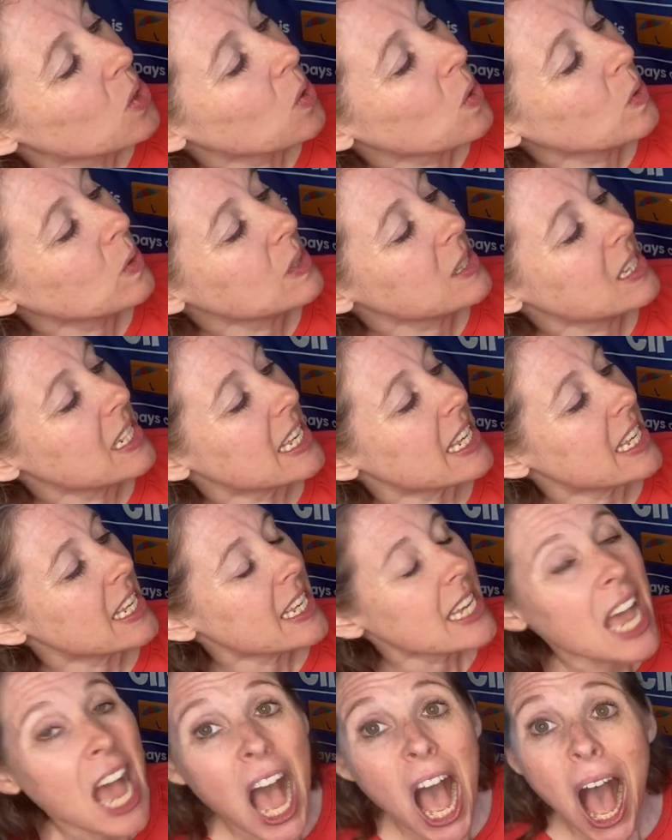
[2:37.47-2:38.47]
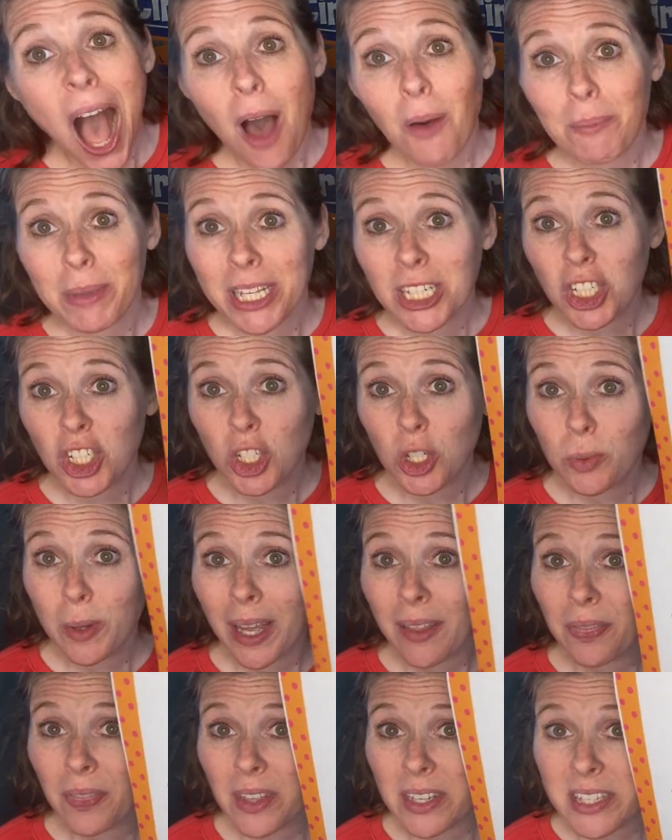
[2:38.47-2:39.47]
to C. I'll meet you
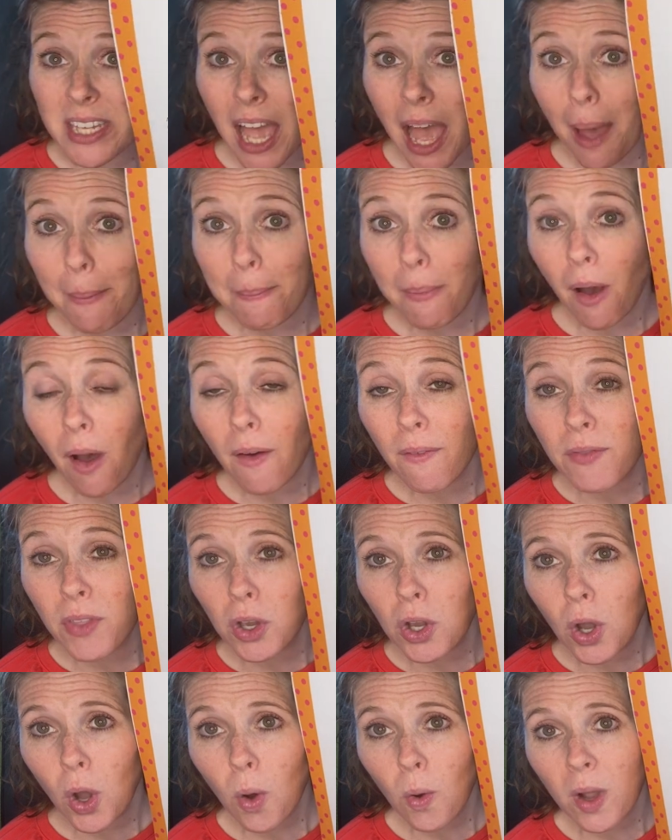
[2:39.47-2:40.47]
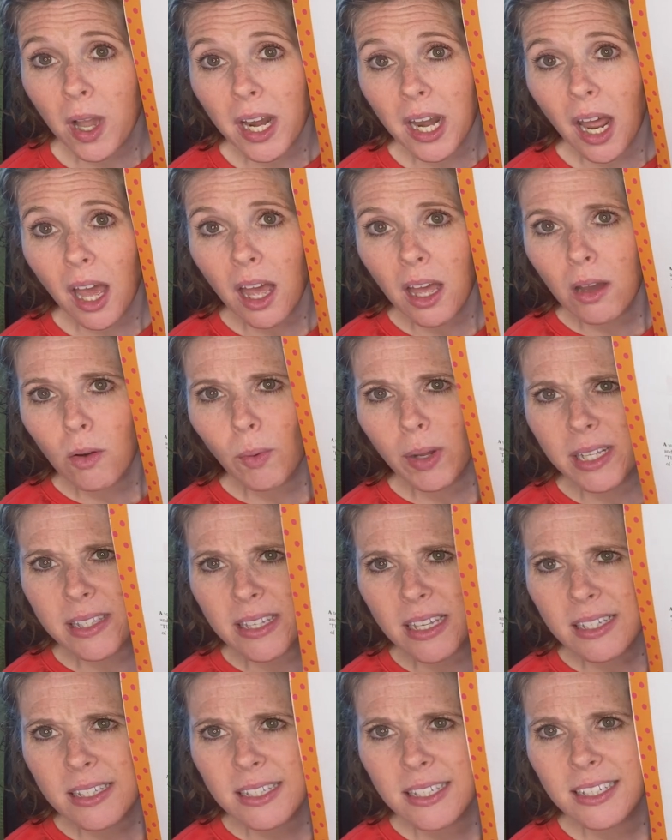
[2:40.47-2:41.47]
at the top of the coconut. What
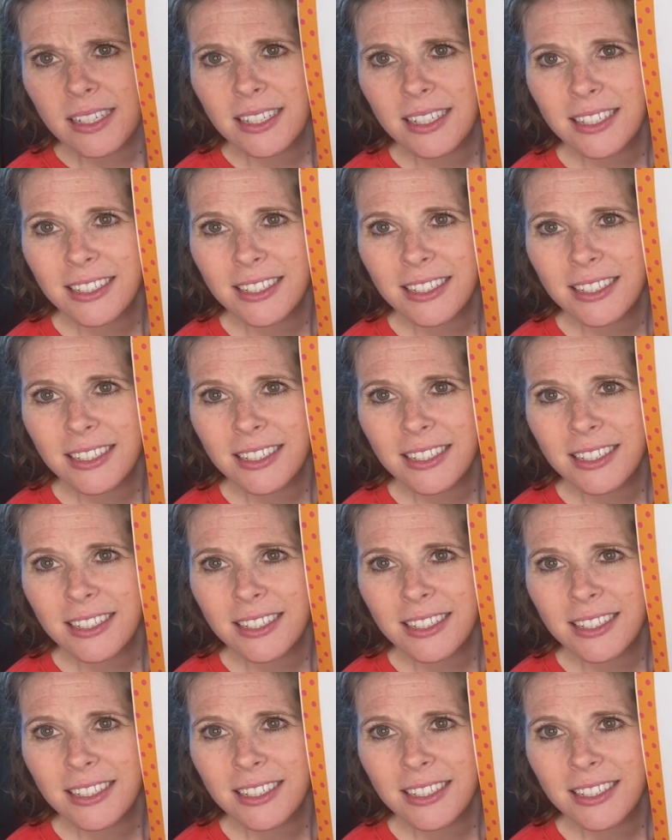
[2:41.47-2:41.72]
is this?